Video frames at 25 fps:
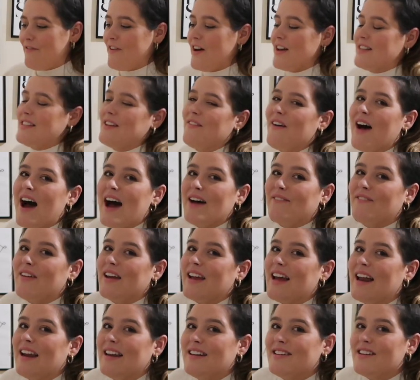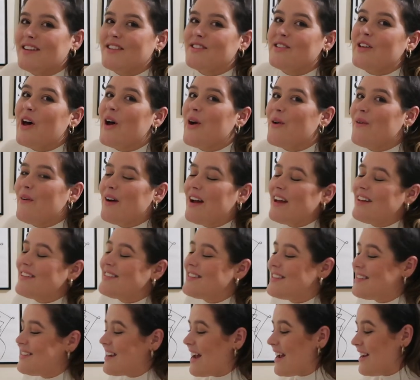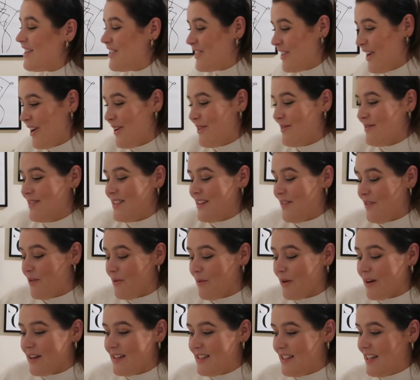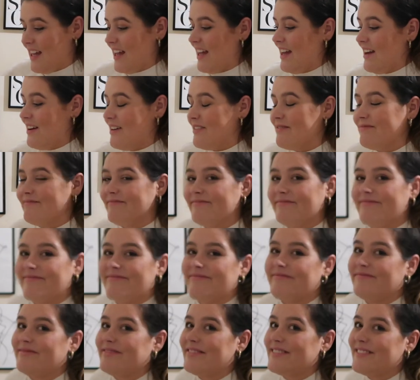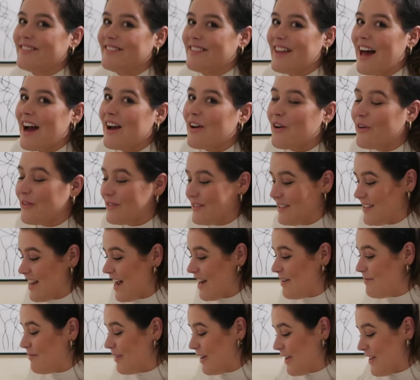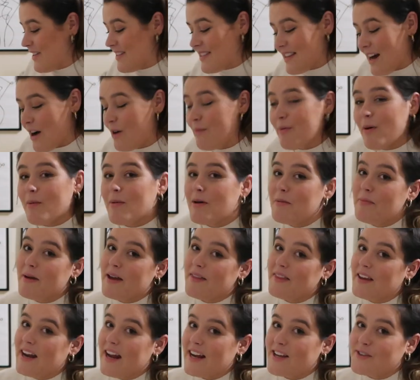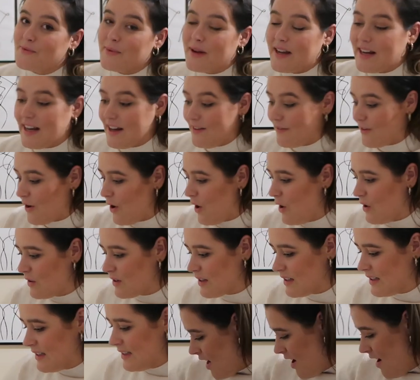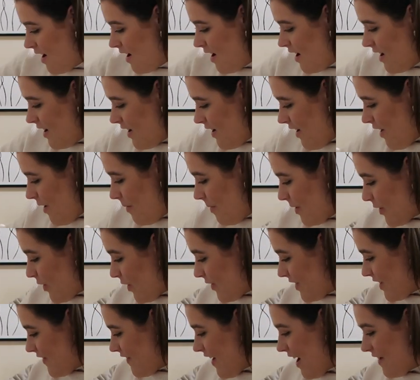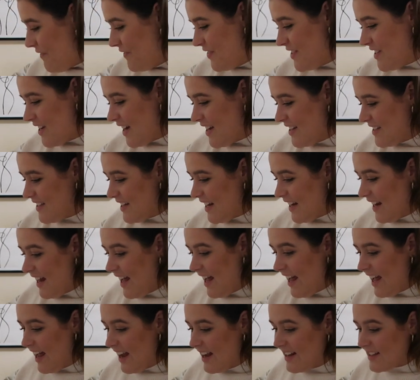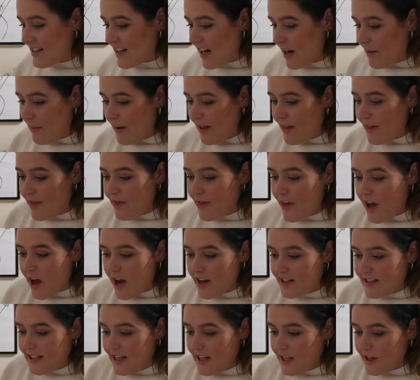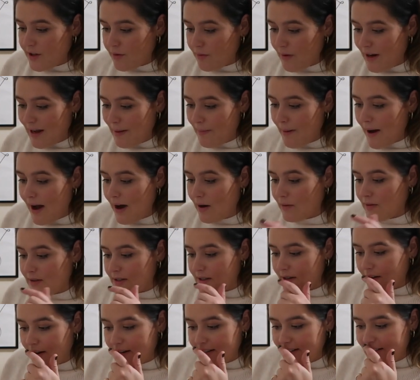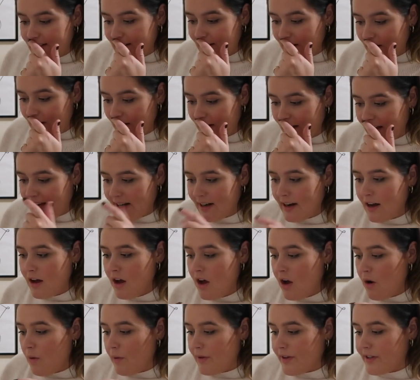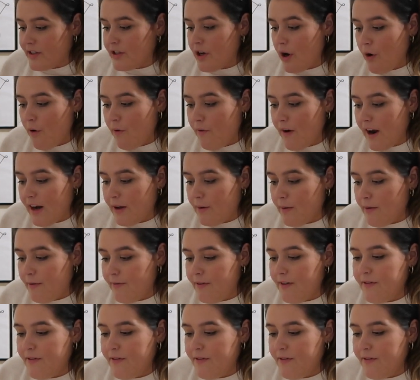first ever advent calendar, so stay tuned if you want to see that content, because that'll probably be in the next weekly vlog. Oh my god, they've advertised it in here. It's going to be £33.99 with a total value of